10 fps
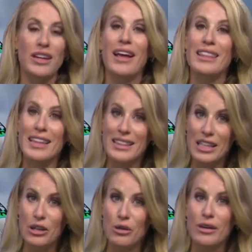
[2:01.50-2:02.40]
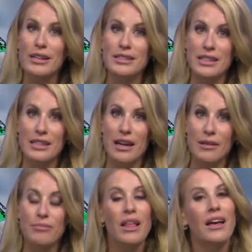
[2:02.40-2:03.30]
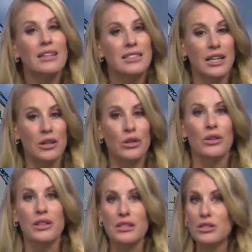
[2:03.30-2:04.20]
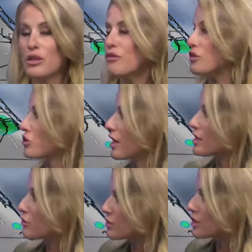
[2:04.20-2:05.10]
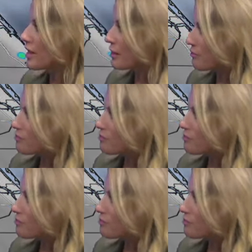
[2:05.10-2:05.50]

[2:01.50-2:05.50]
and then linger into the night. Take a look. This is our futurecast for tonight